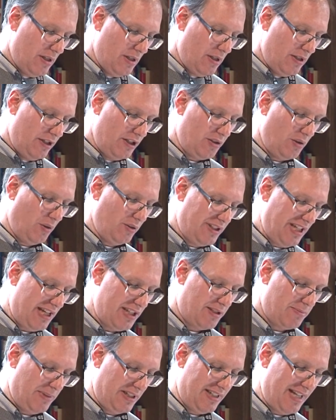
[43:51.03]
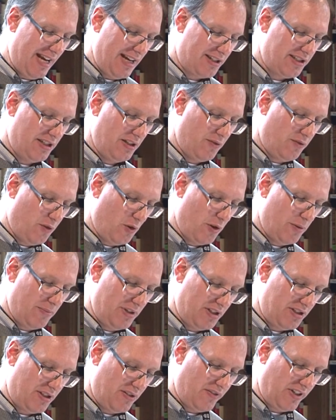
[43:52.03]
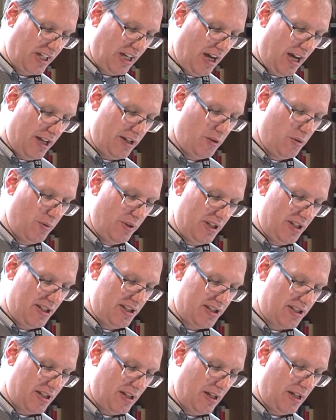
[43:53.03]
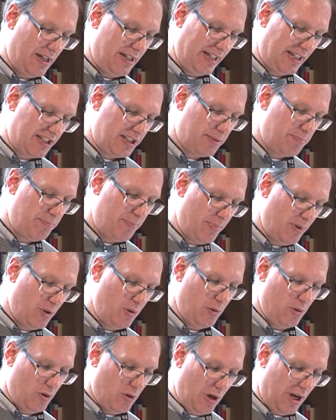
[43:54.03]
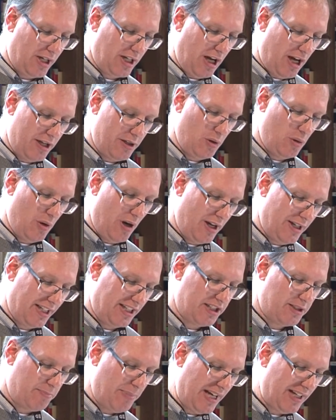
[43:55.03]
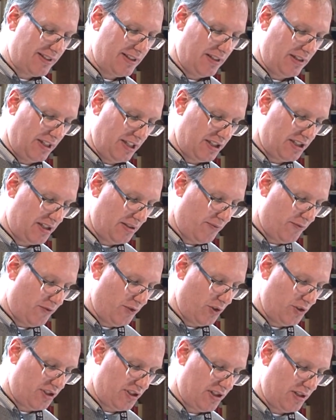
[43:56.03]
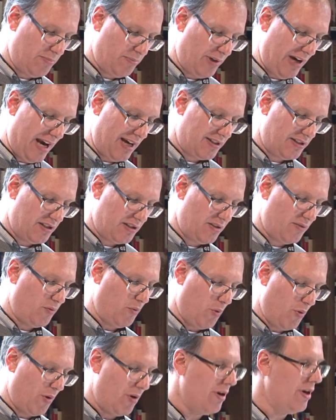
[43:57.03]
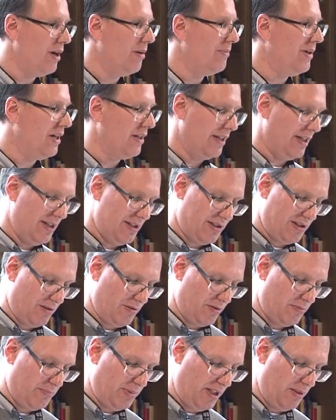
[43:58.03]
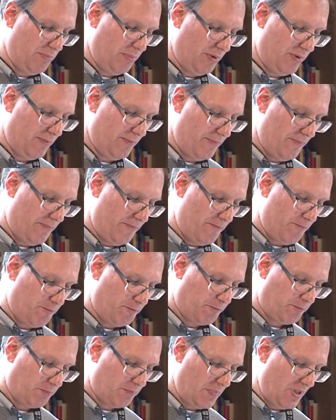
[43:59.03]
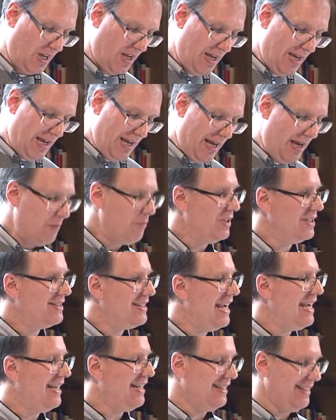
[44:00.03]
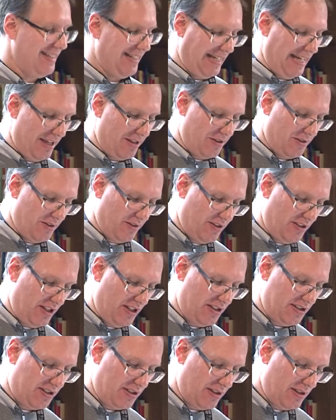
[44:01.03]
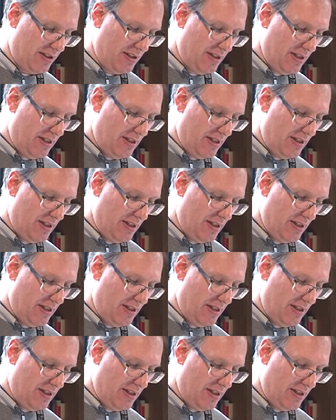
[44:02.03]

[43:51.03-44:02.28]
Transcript: These Old Testament texts inform us of a God who is who, a God who unexpectedly subverts the practice of war among his own people. And when taken together, these,